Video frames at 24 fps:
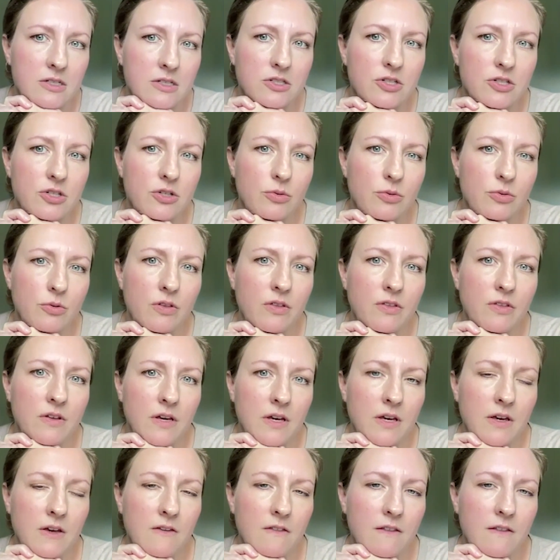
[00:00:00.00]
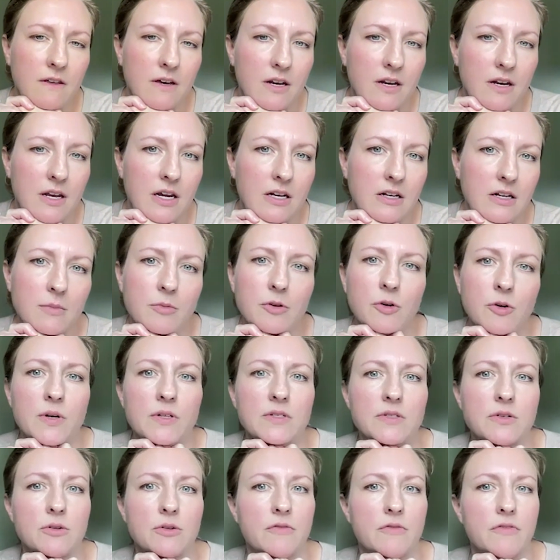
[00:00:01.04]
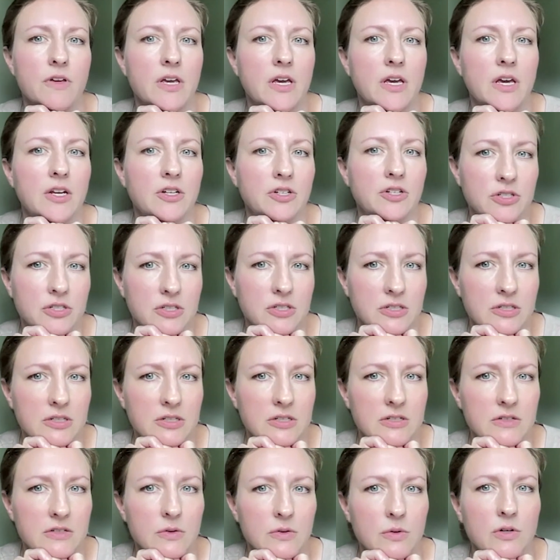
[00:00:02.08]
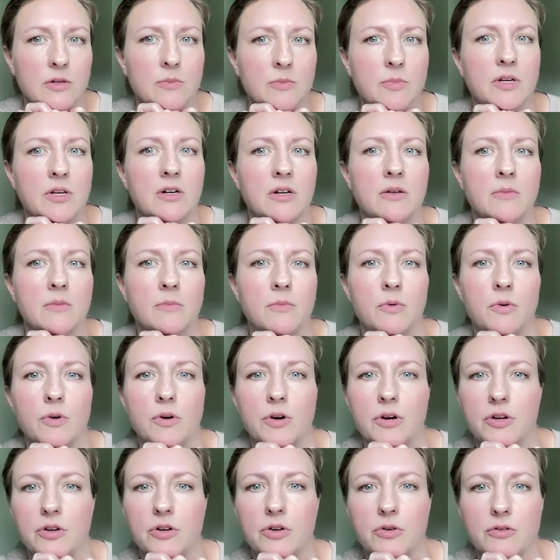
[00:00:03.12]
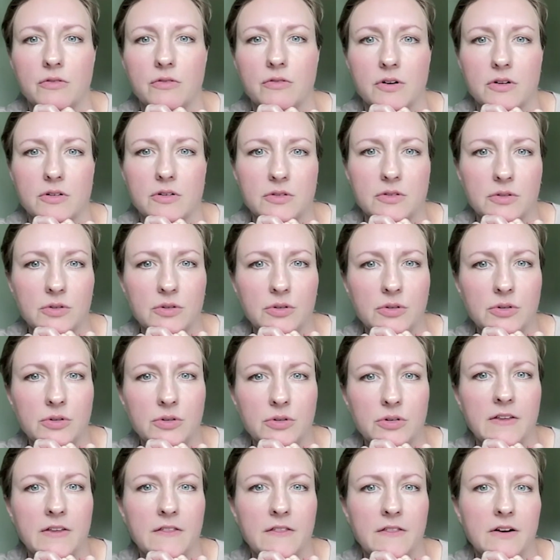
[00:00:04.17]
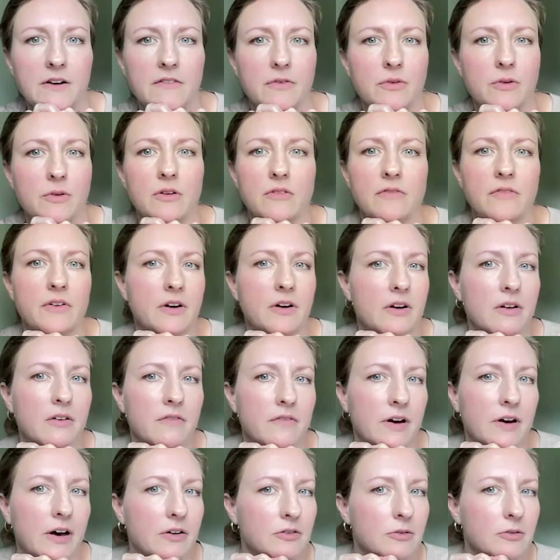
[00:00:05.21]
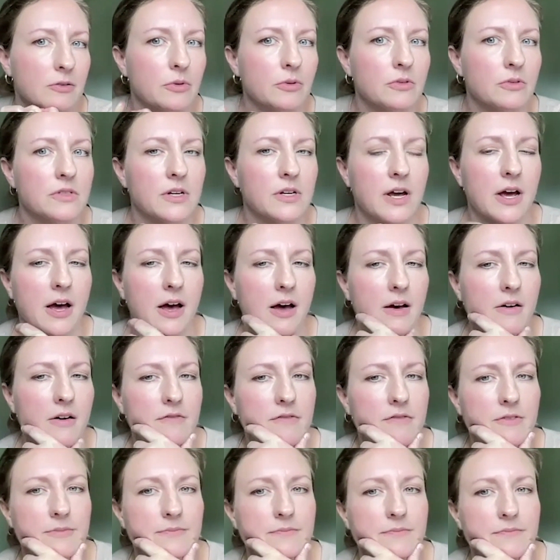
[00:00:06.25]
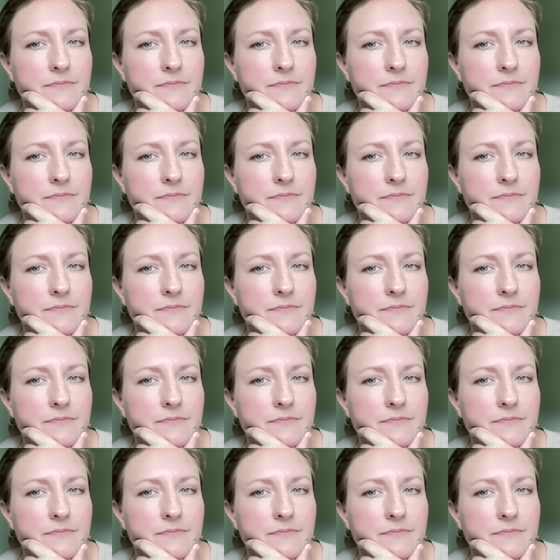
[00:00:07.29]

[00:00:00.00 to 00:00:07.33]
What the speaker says: Do you think that AWS certification is going to become more universal and therefore very valuable to have?